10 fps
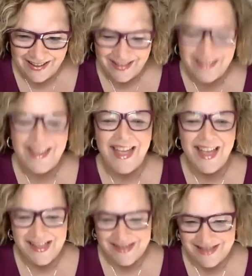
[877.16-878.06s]

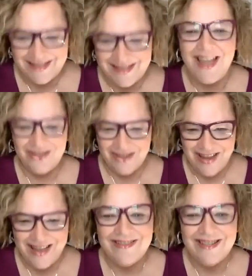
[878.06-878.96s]
Yeah, and just nod your
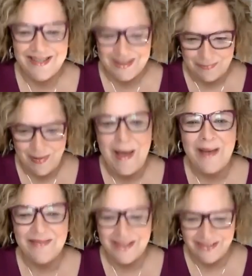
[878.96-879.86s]
head when it's
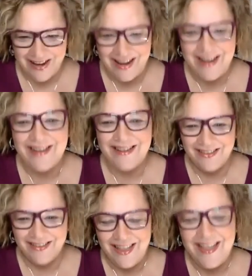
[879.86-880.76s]
popped. Great.
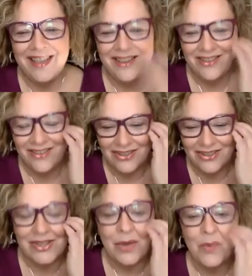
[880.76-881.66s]
Okay, cool.
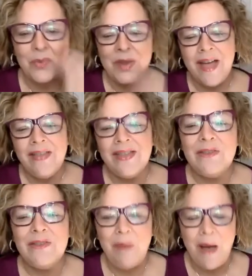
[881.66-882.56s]
So now that
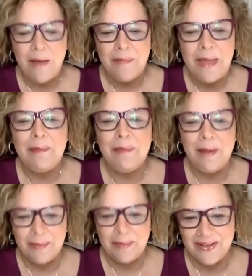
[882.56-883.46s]
you've popped that
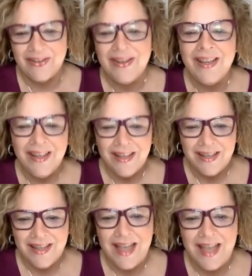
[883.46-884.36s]
bubble,
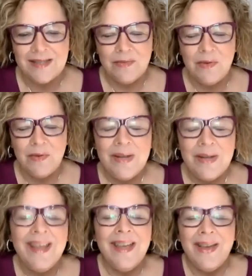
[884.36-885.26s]
Cassie, I
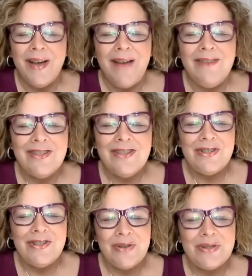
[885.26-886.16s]
want you to
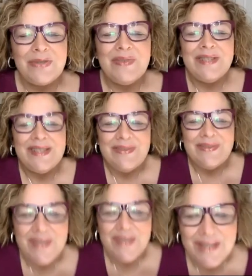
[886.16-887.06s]
notice, what is the
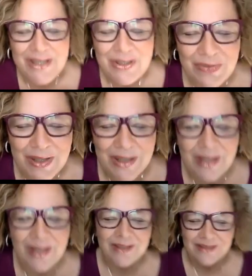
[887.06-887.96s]
feeling you
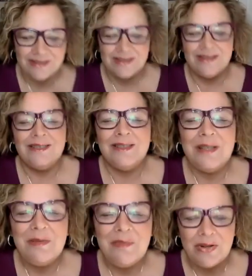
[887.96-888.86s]
feel? The
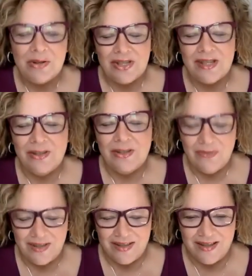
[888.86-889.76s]
emotion that you
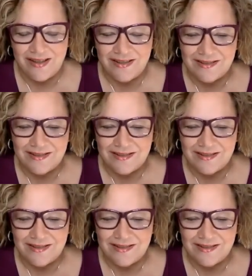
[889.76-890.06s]
feel?